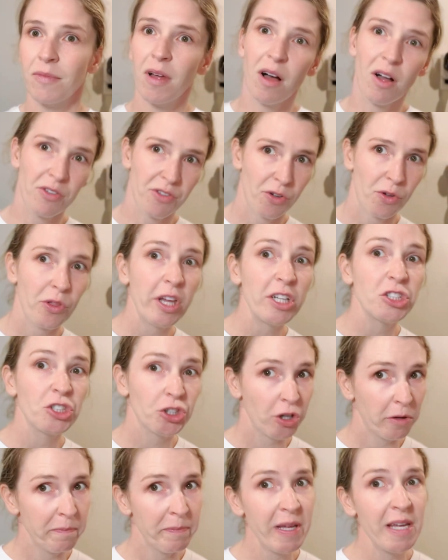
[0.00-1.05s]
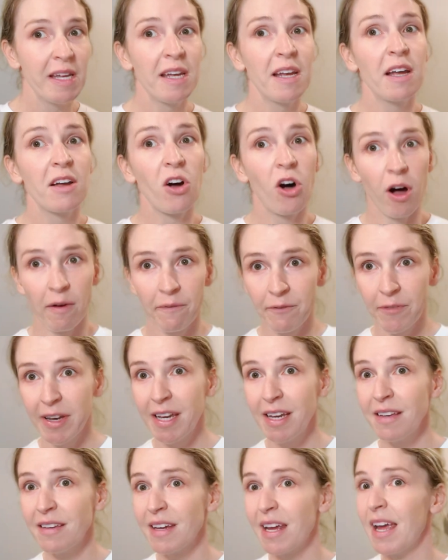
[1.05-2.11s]
Also, they should be
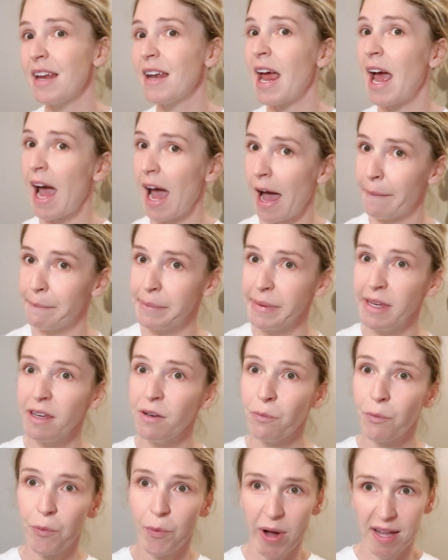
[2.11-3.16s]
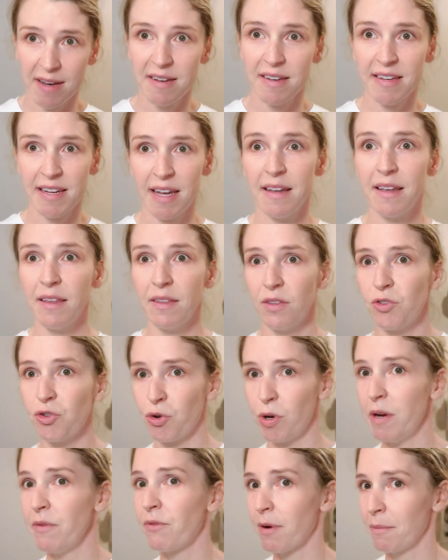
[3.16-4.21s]
confident and happy when taking the
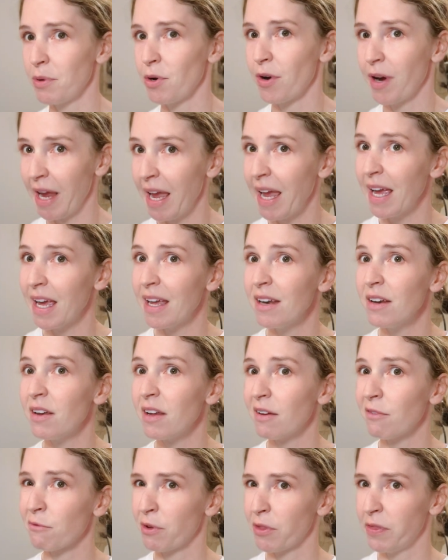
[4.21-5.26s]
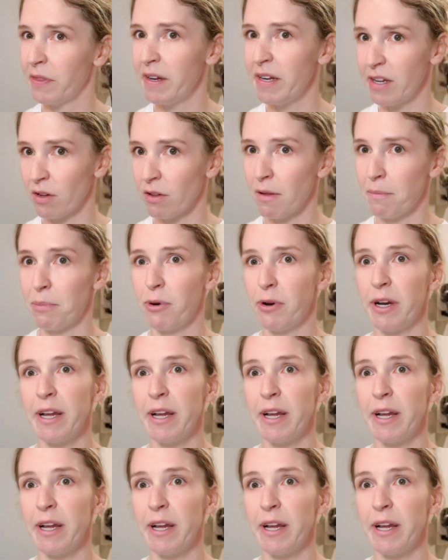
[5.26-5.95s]
treat from your hand with the nail clipper in